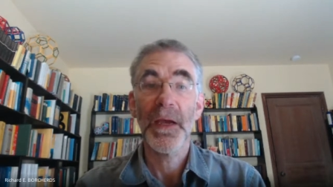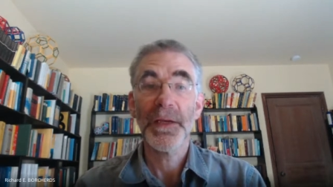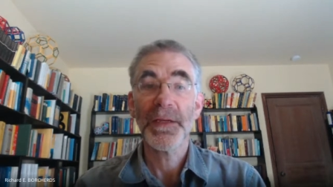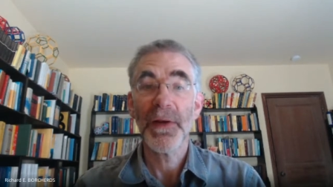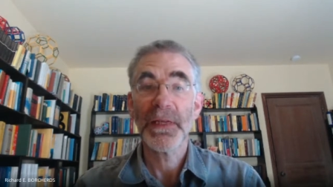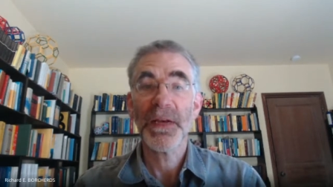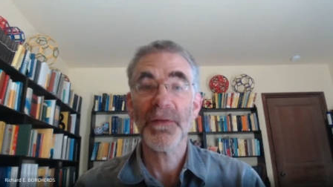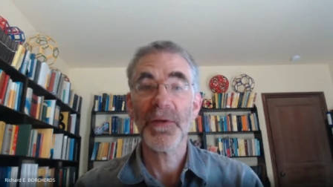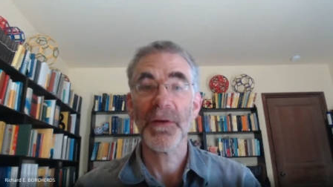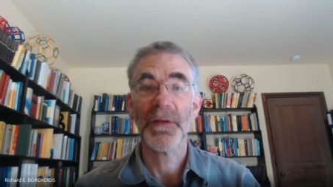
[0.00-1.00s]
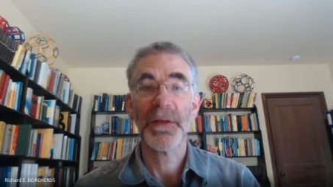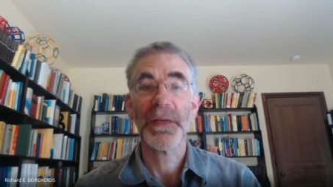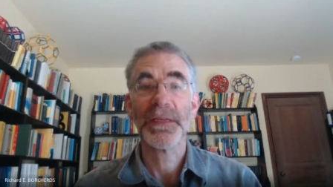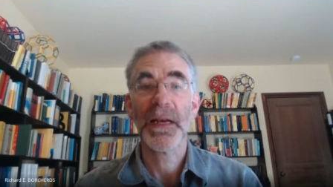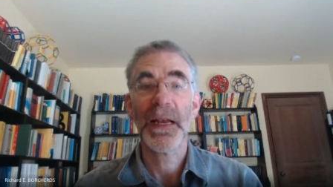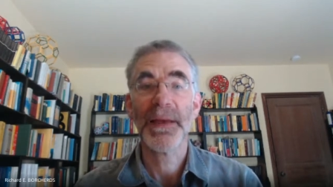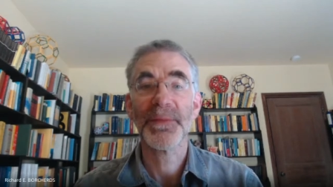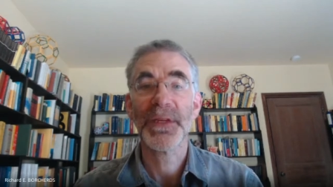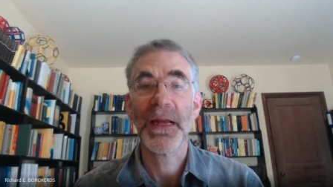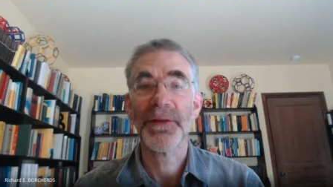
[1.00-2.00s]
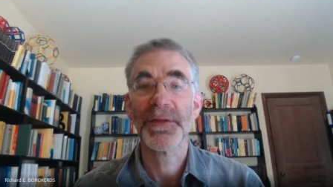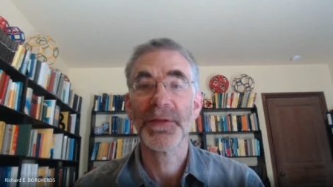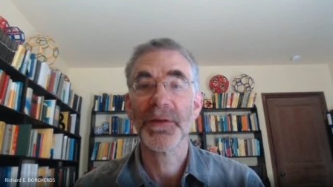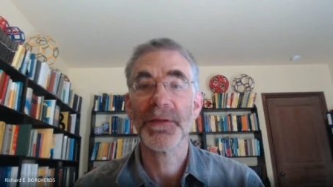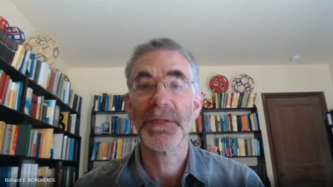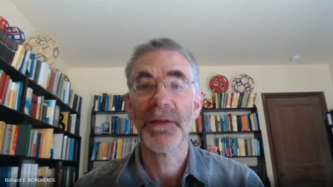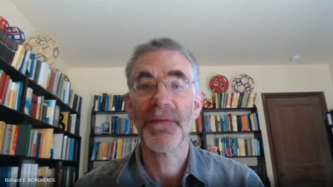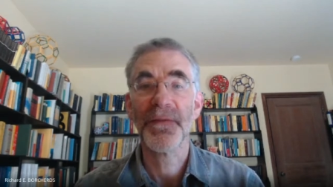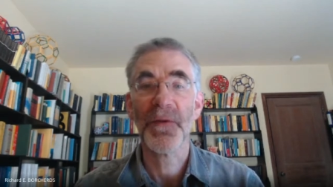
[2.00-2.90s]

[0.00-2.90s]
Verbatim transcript: So let's have a look at these claims that Aristotle said